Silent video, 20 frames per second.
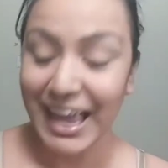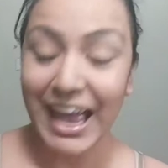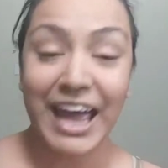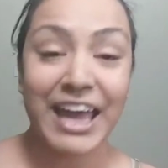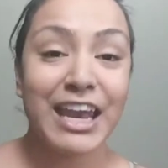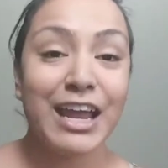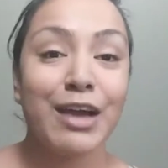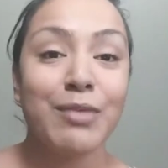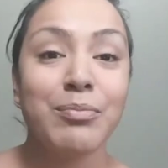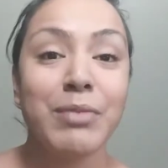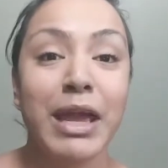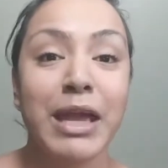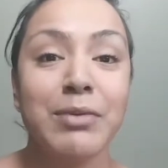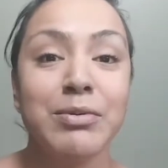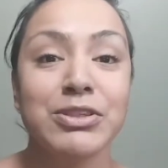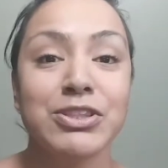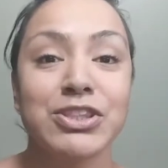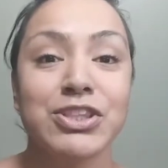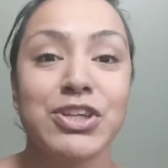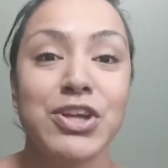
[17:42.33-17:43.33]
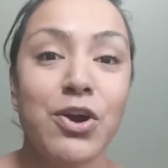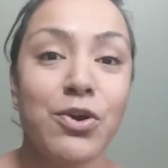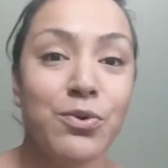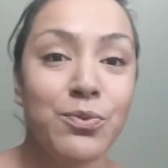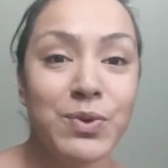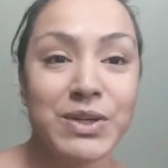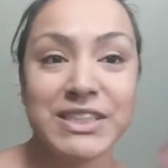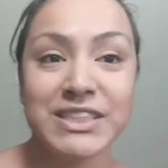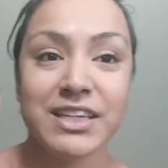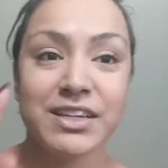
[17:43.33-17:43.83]
And I'm able to know
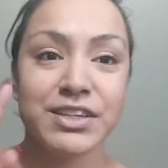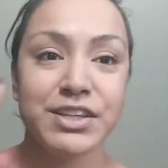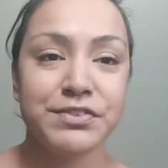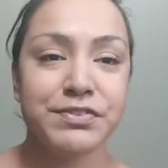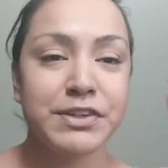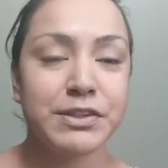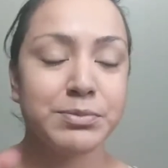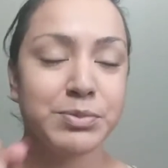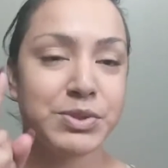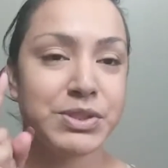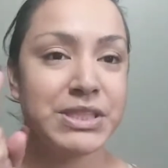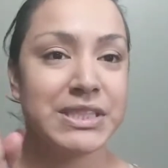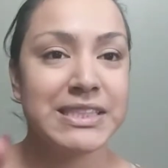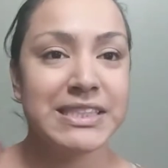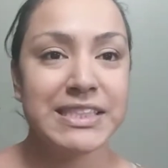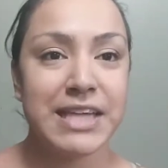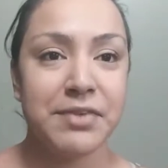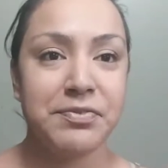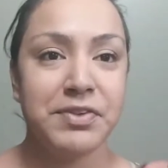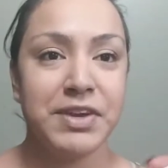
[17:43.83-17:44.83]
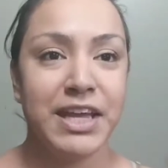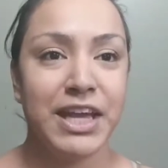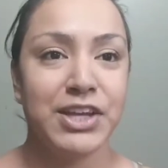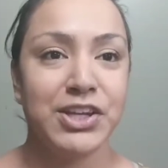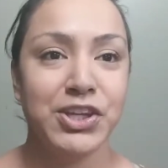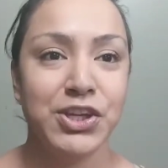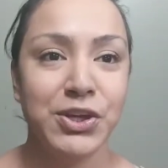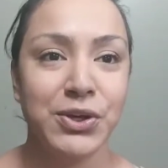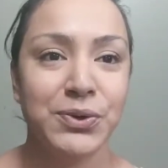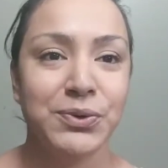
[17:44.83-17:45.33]
what's the difference between Stephanie
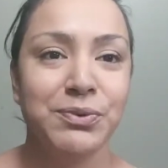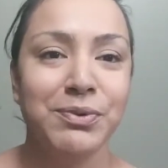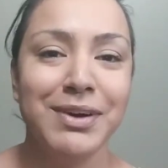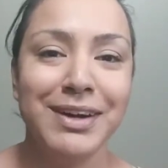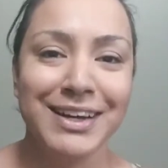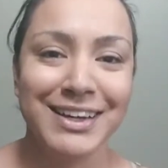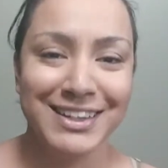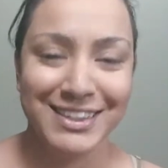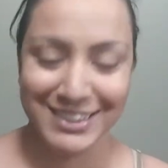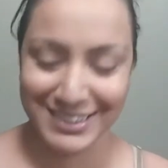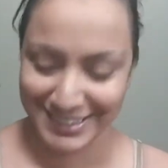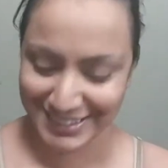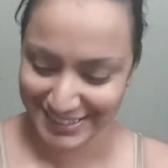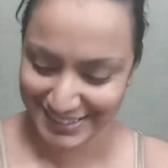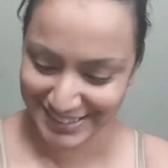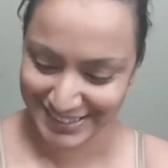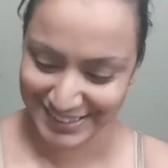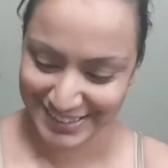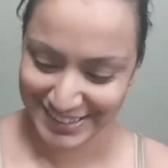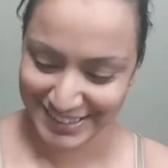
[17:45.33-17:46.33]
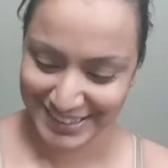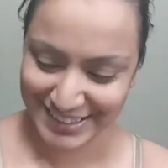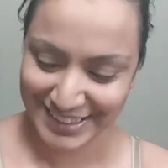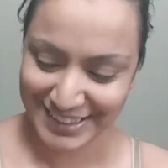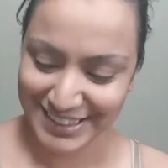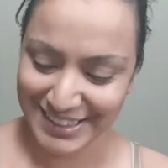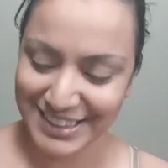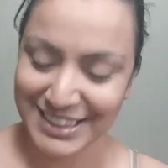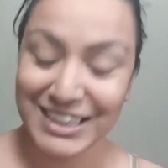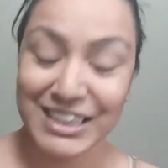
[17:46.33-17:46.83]
and you.
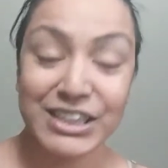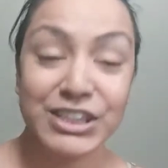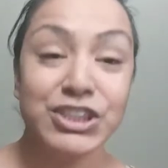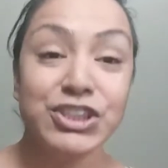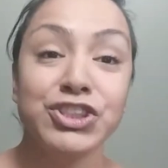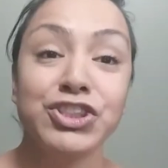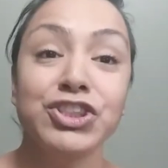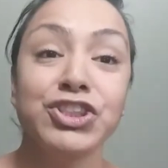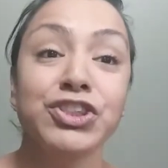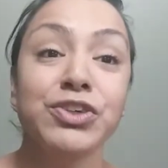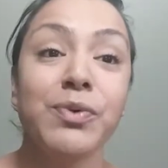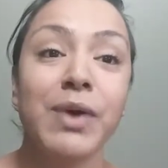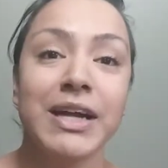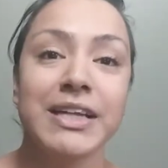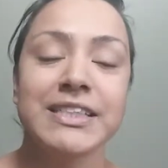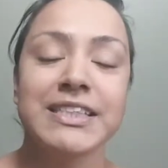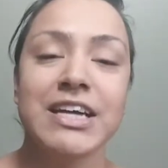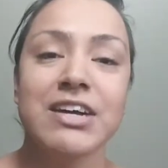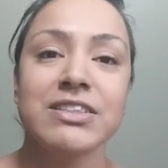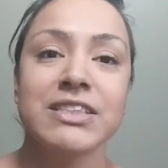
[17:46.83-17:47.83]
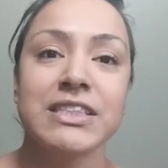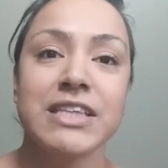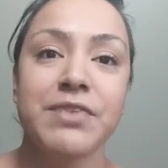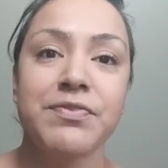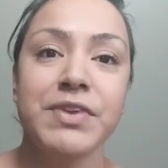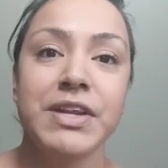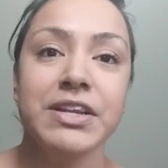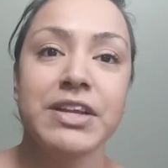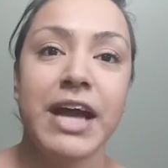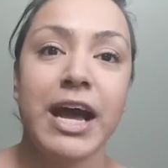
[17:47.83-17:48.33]
you should do one. Tell
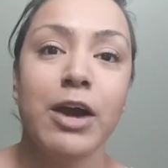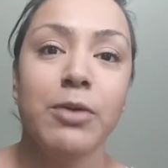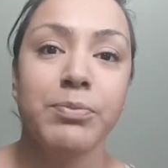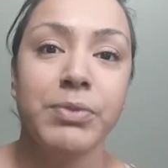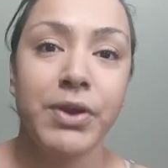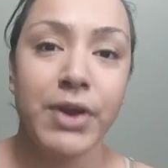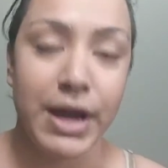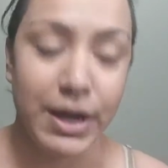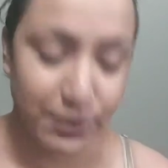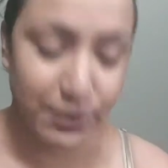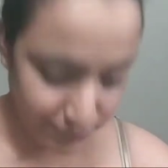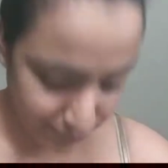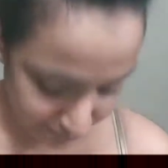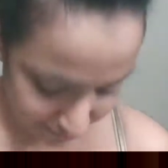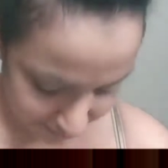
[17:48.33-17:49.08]
Stephanie to help you out.